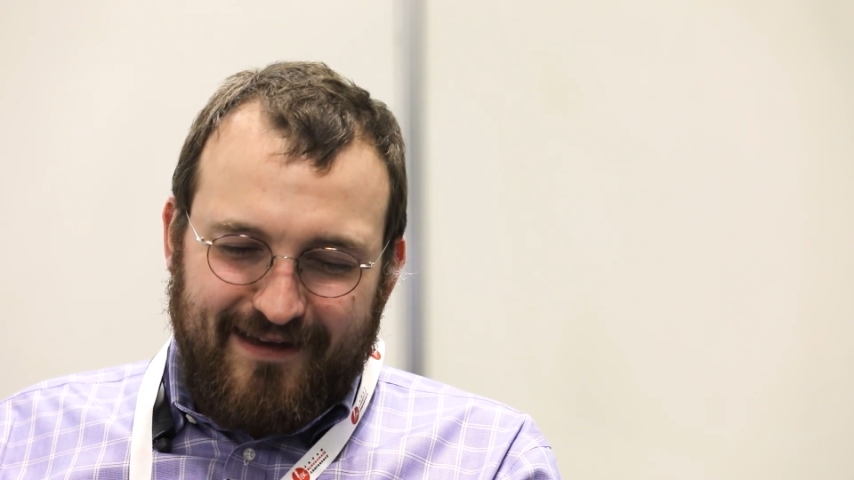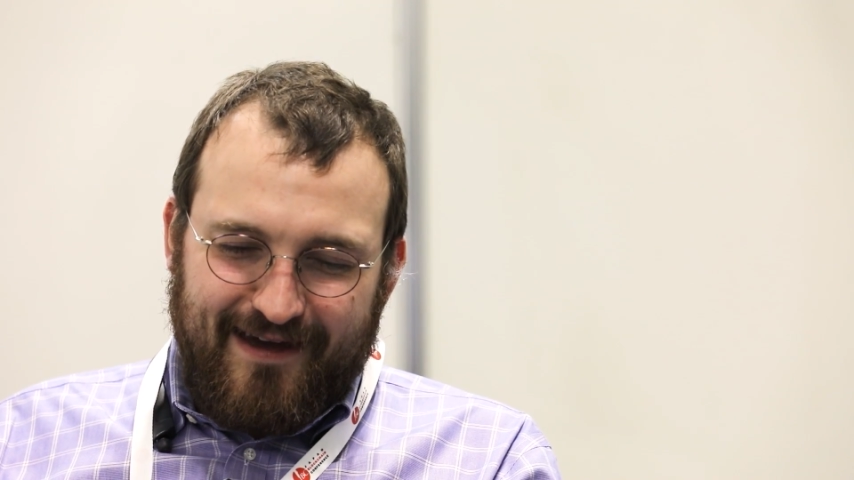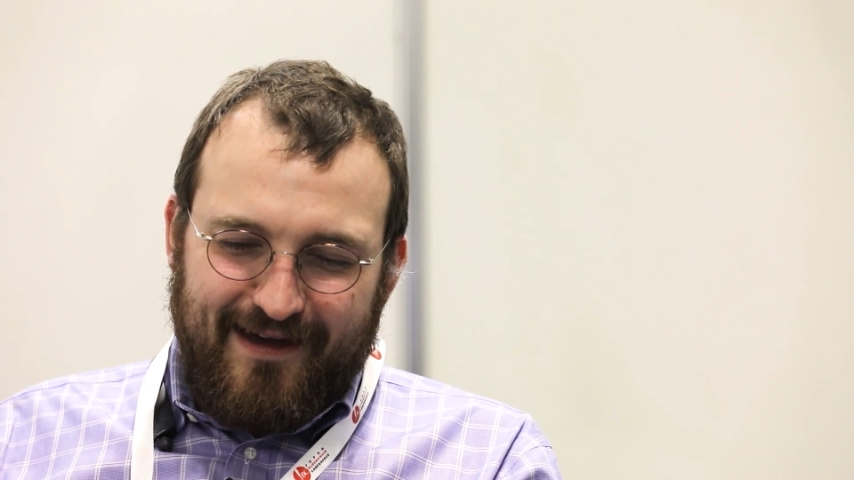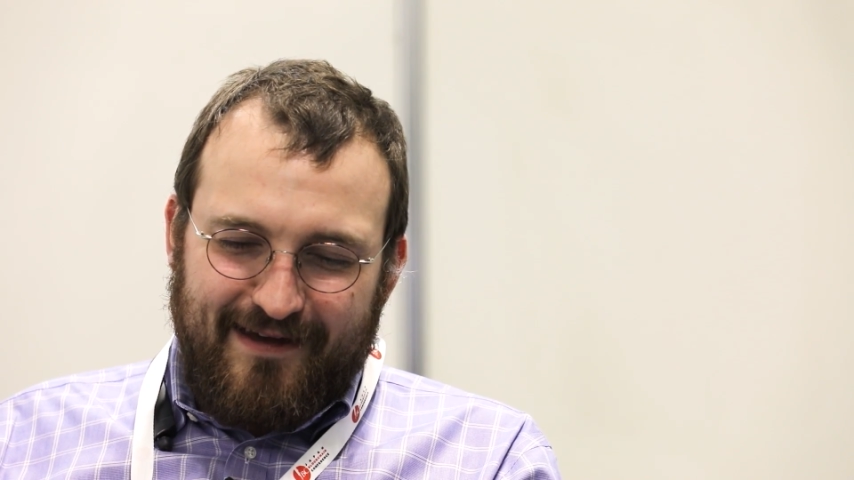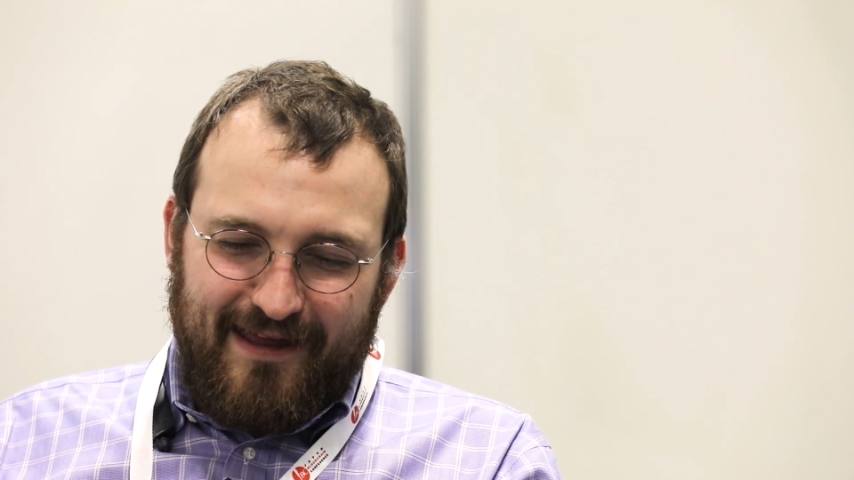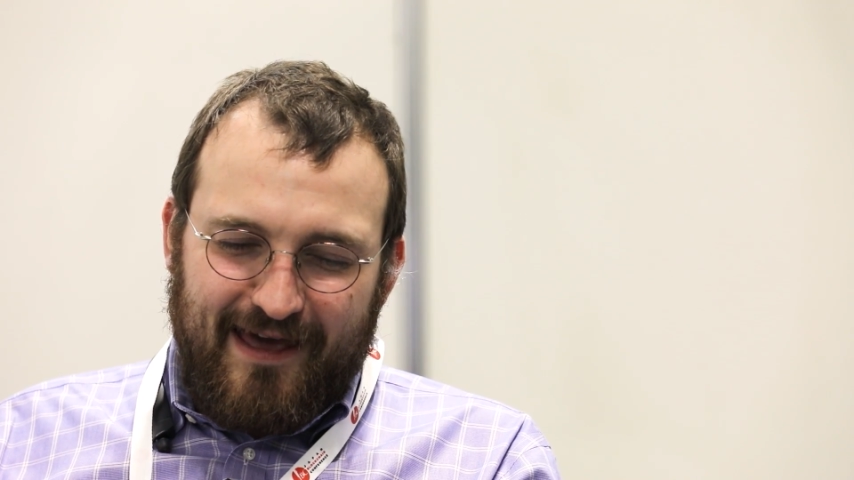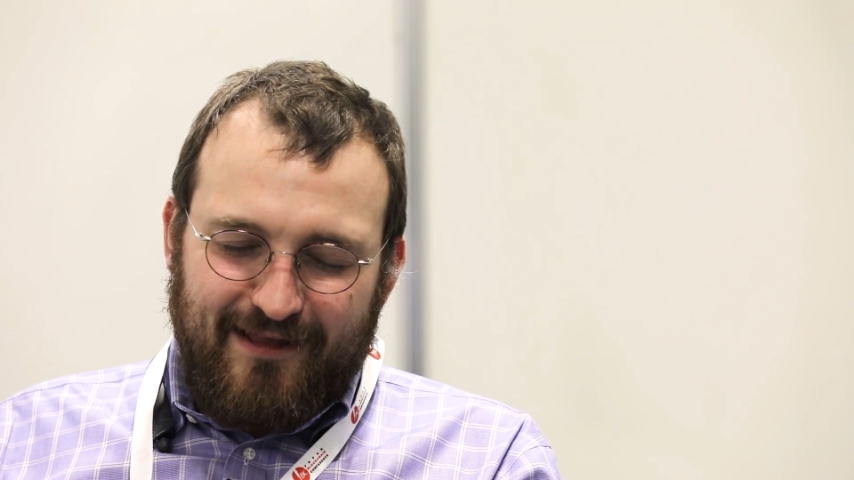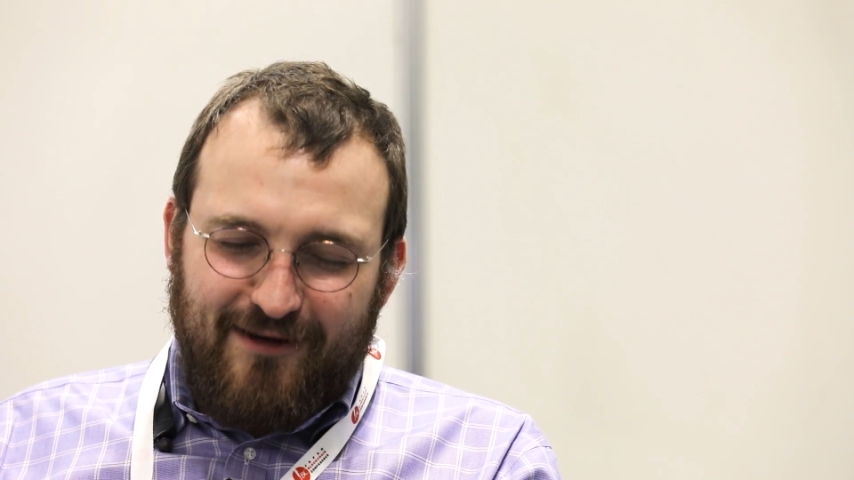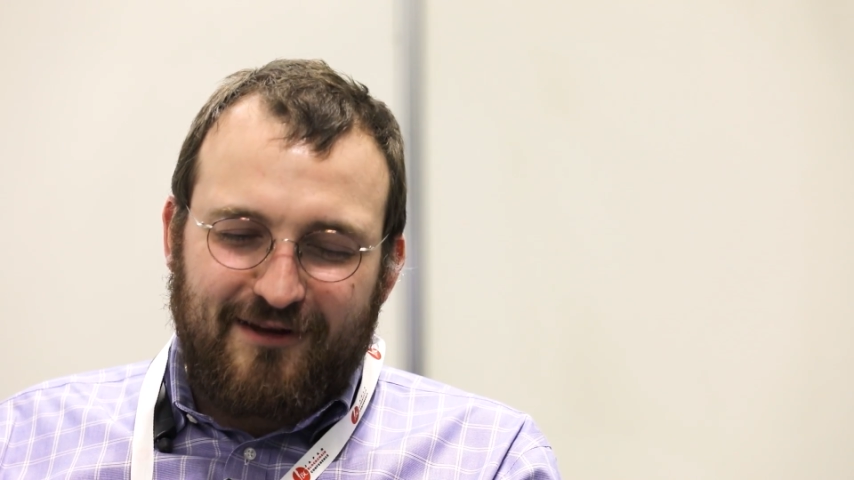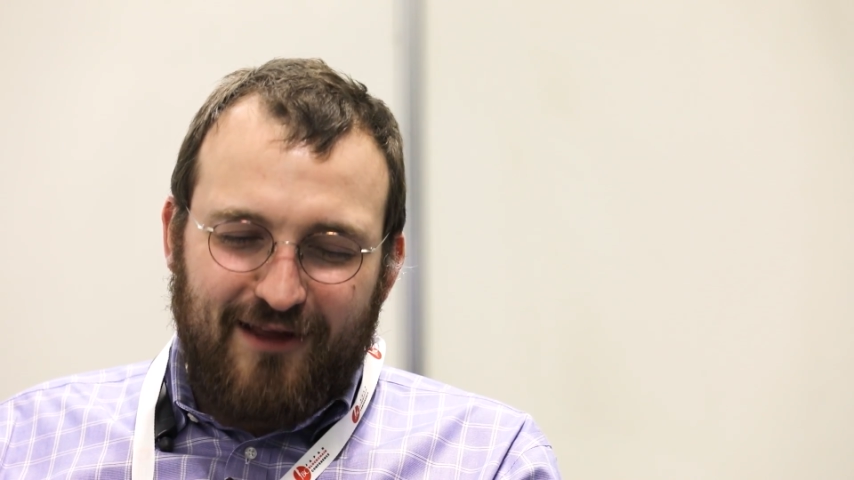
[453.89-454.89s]
and I
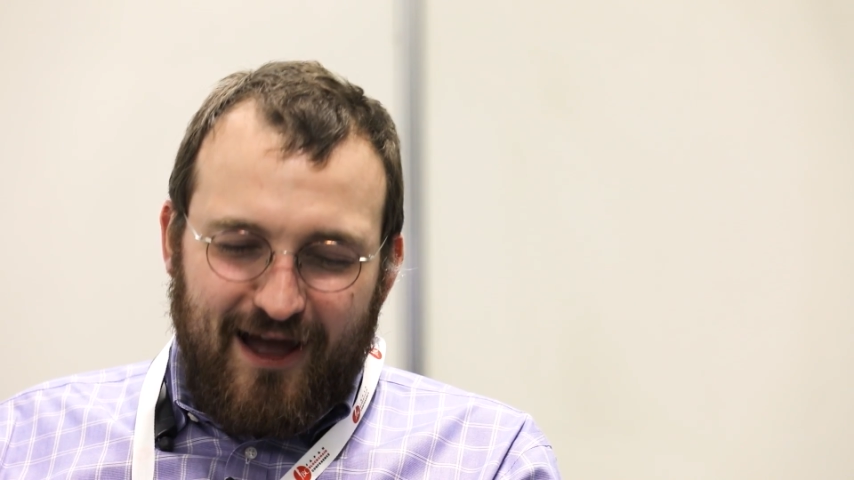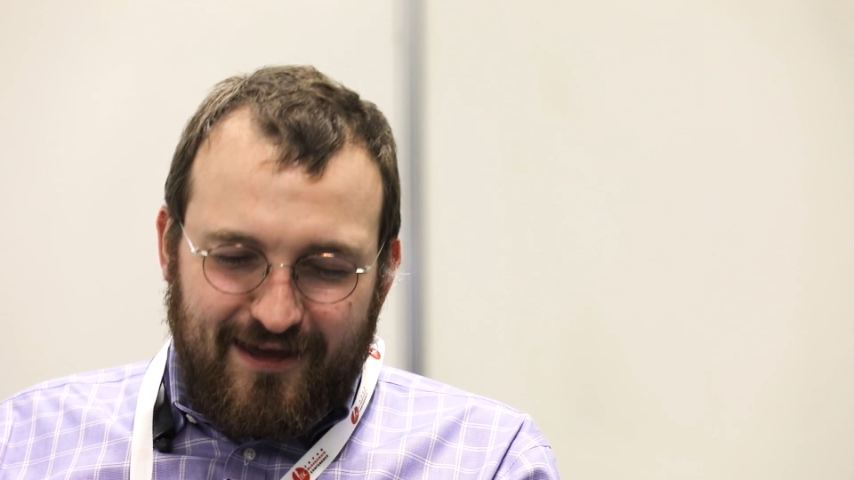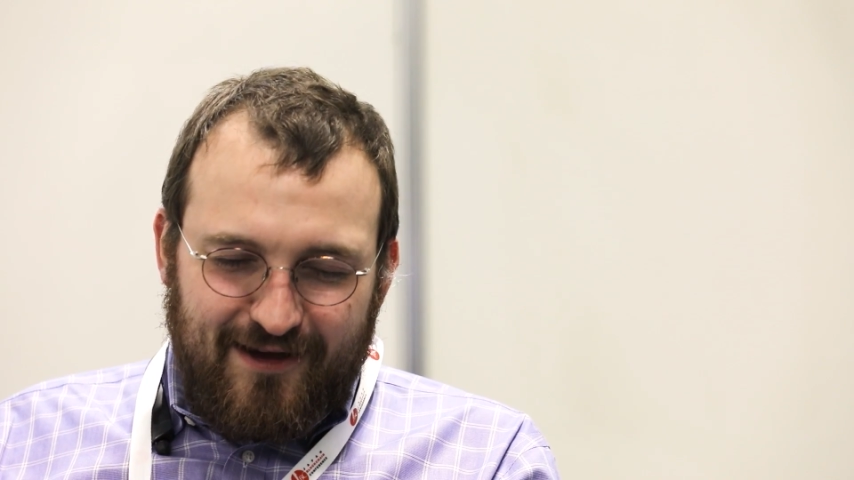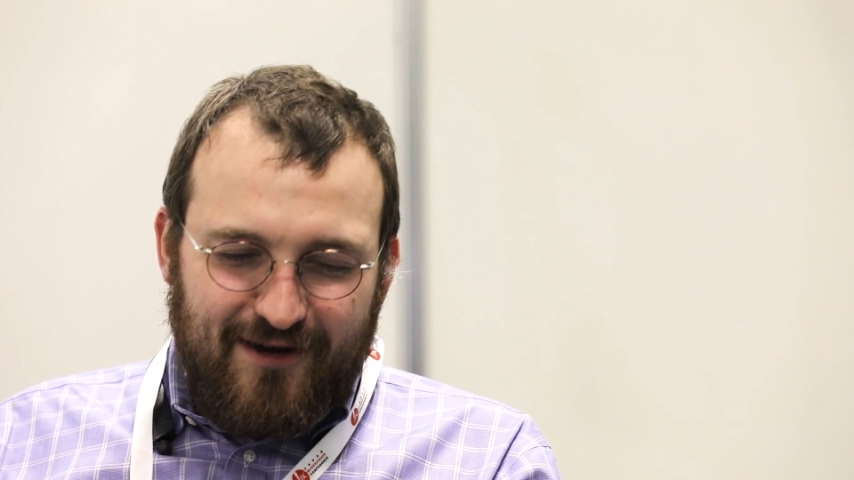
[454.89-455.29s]
looked a lot